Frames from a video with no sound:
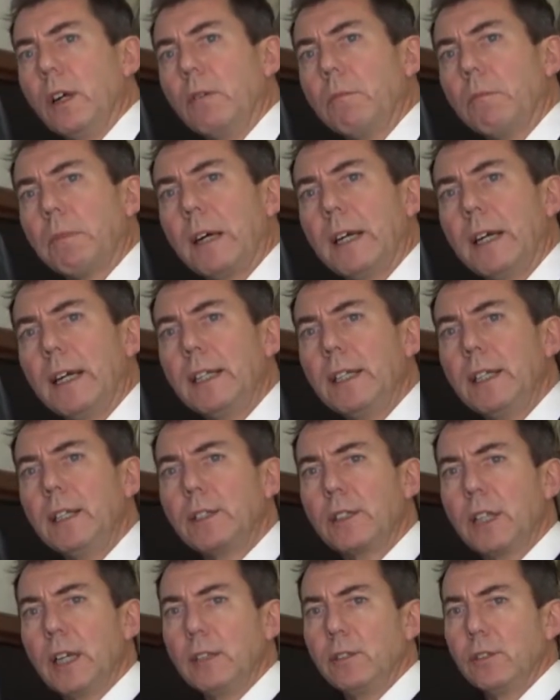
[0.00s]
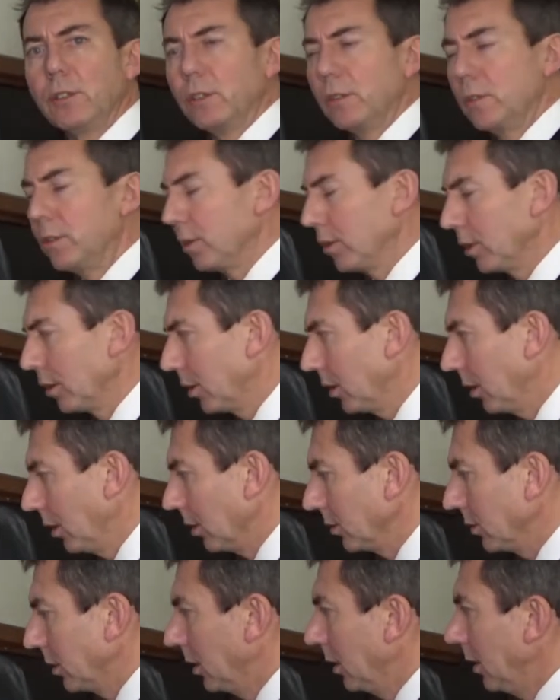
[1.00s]
pay any attention to the
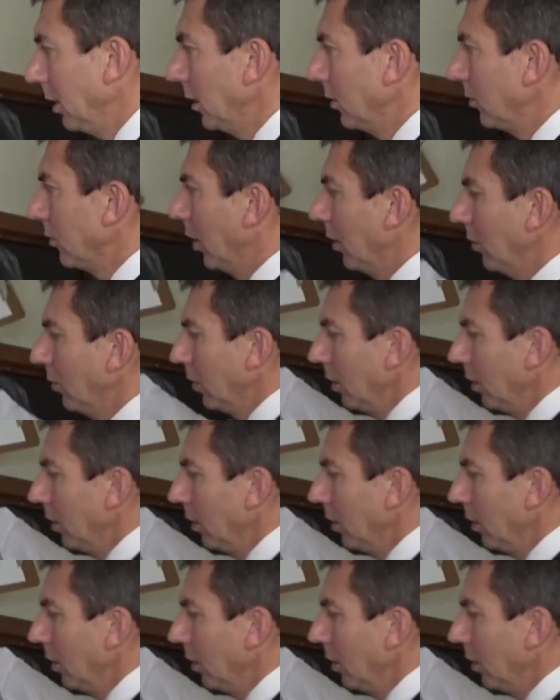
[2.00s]
COT. So